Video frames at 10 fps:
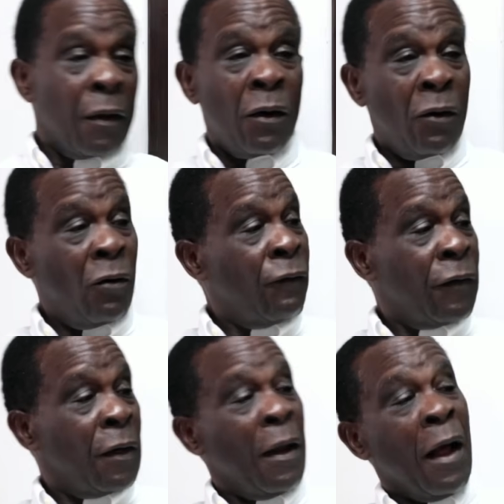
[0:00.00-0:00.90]
over
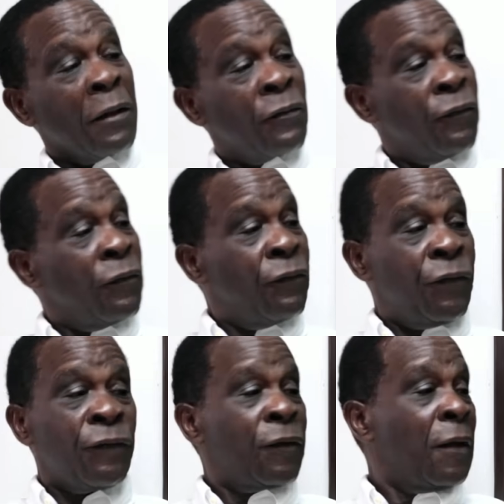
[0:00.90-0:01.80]
the last
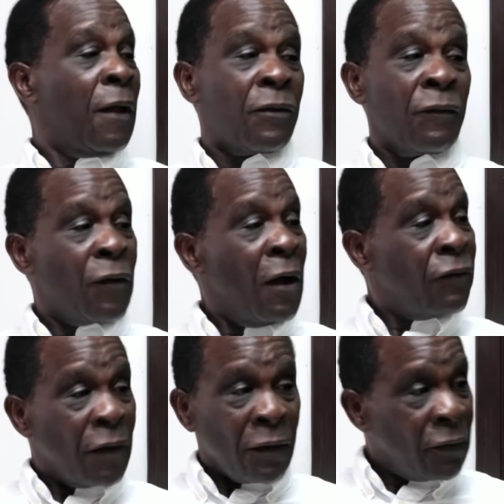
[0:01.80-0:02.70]
50 years of
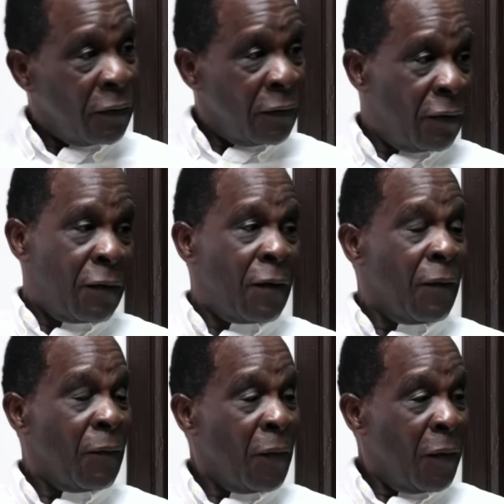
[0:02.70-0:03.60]
governance.
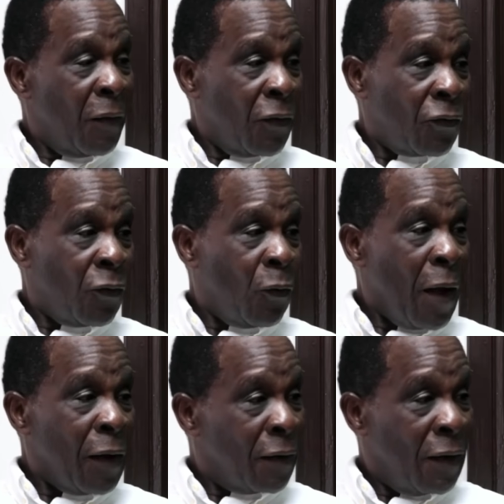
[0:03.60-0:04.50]
So
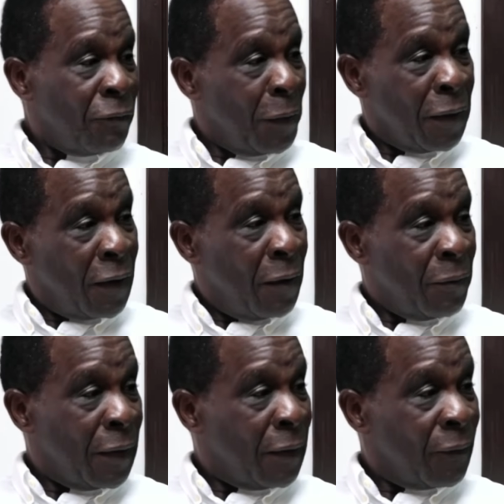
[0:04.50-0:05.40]
one government come
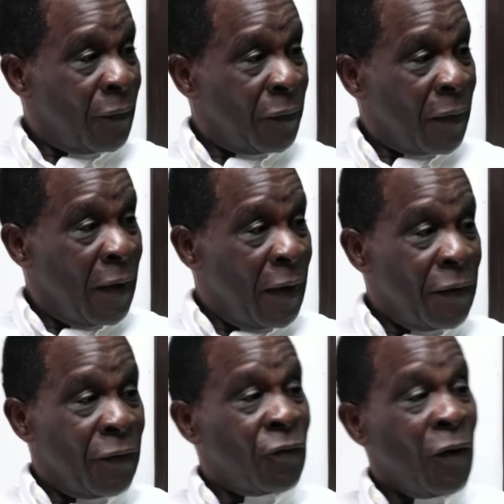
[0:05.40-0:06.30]
in, and
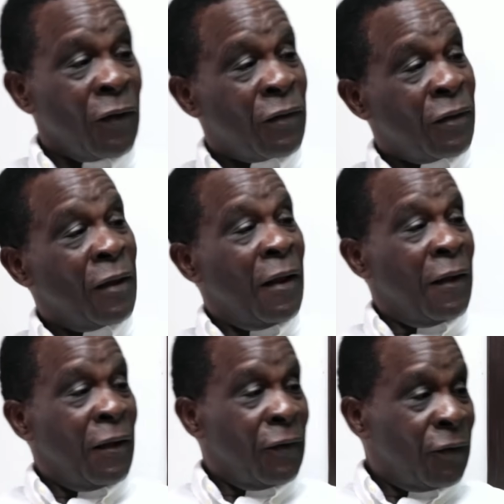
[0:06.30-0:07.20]
in just
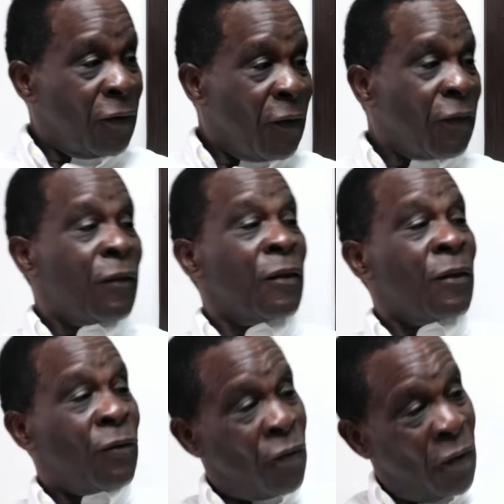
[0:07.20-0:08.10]

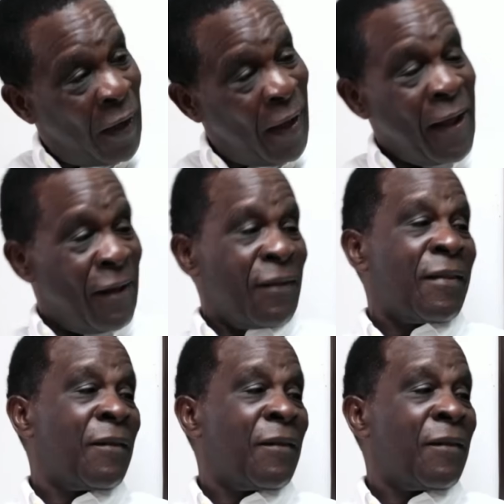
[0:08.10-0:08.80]
3 years,